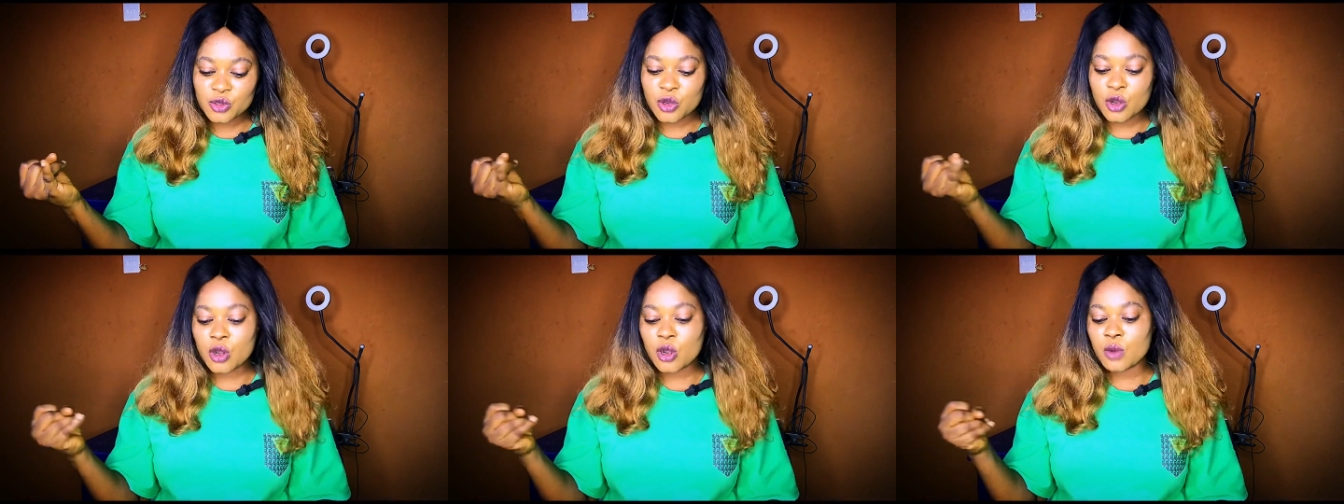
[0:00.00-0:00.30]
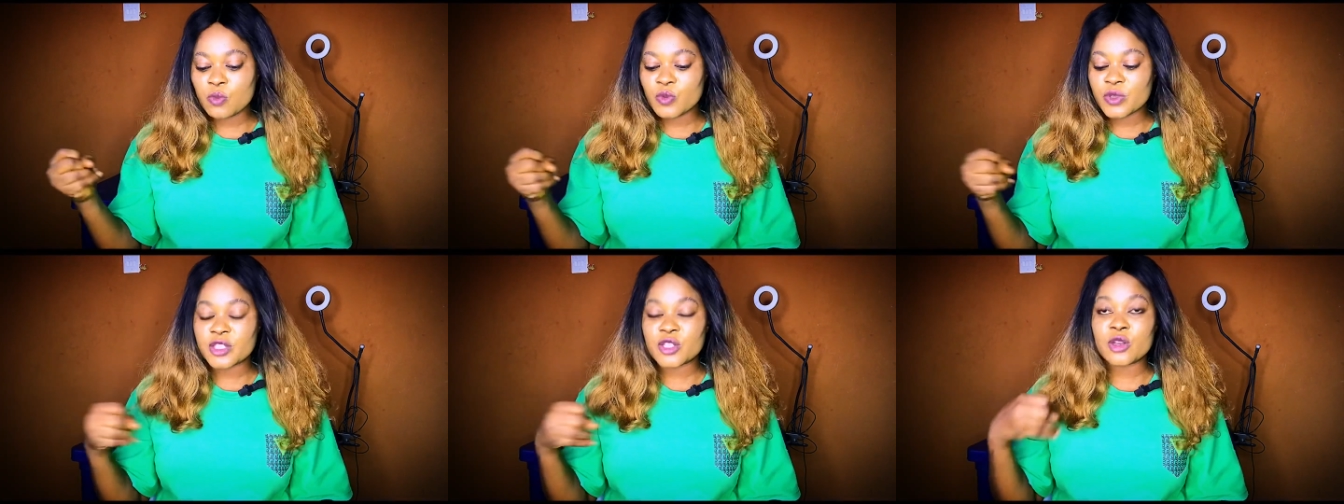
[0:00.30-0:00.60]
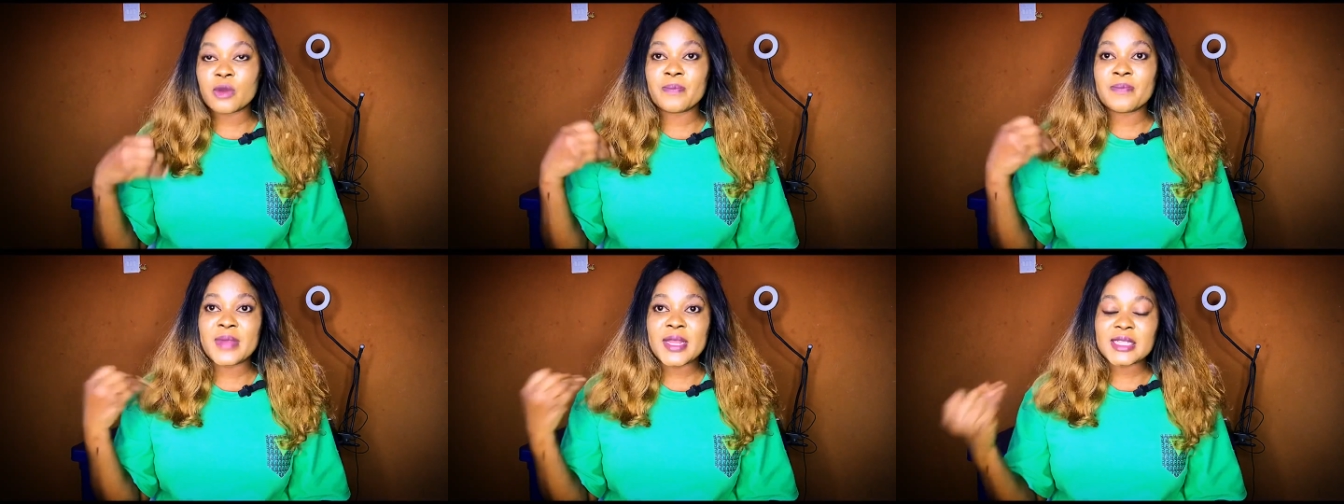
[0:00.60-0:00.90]
you come with
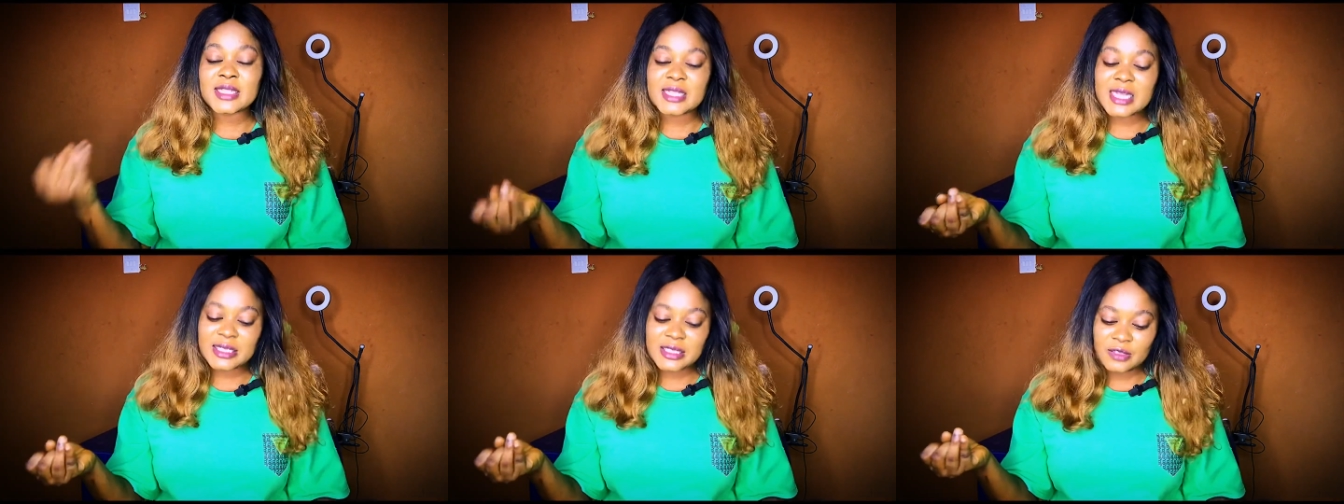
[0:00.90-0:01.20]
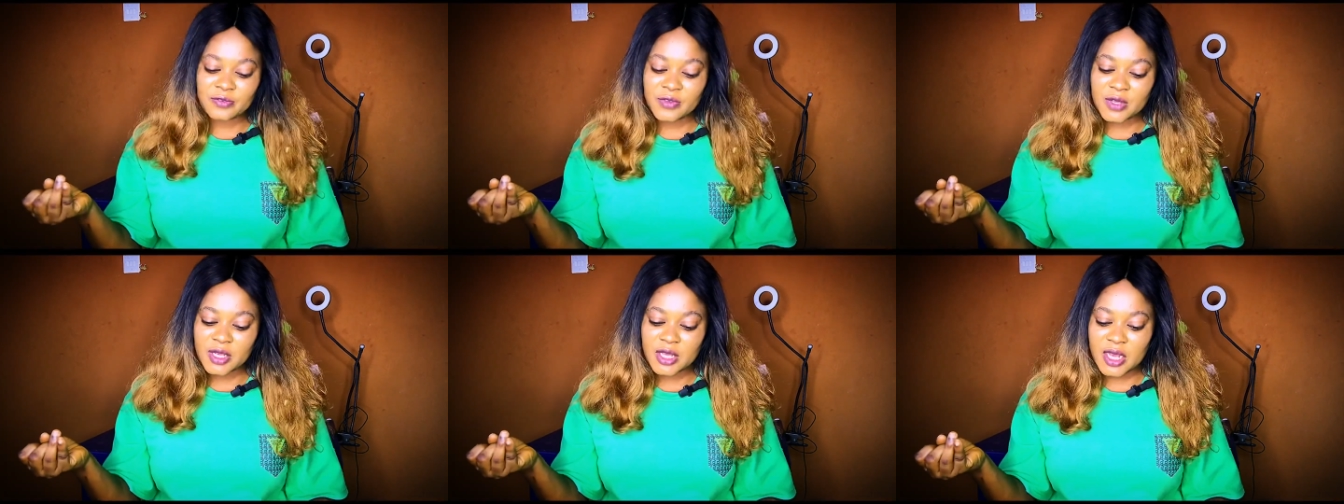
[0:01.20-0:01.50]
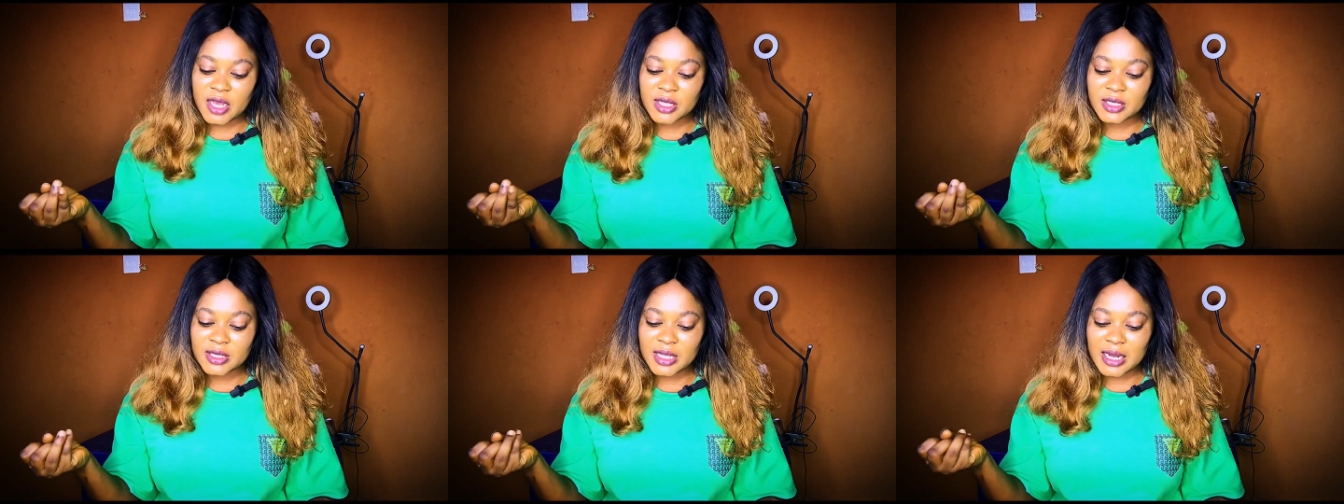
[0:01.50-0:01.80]
your birth
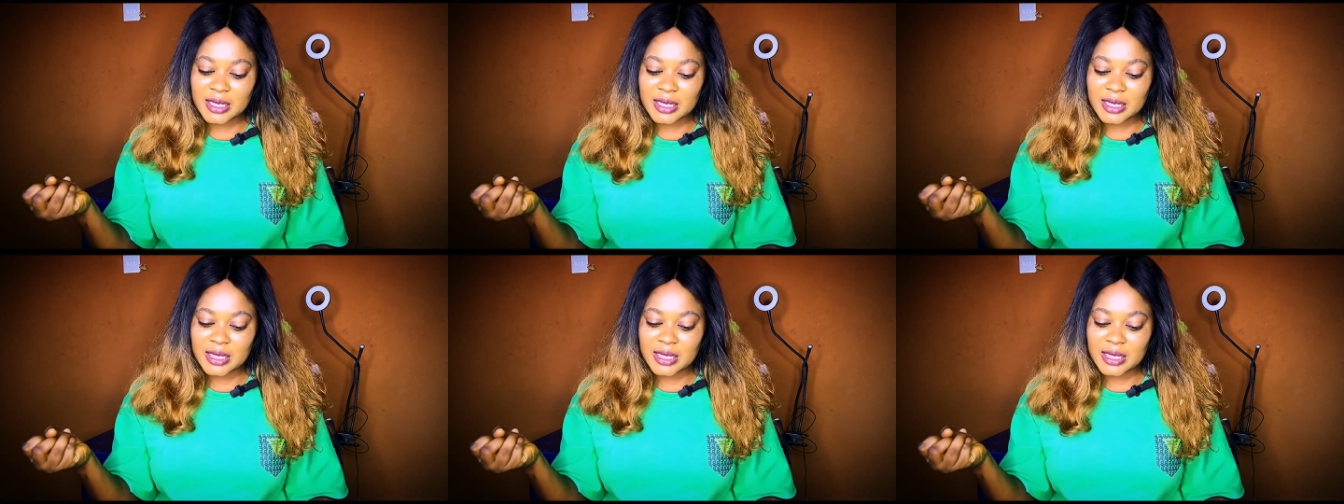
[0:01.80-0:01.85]
certificate,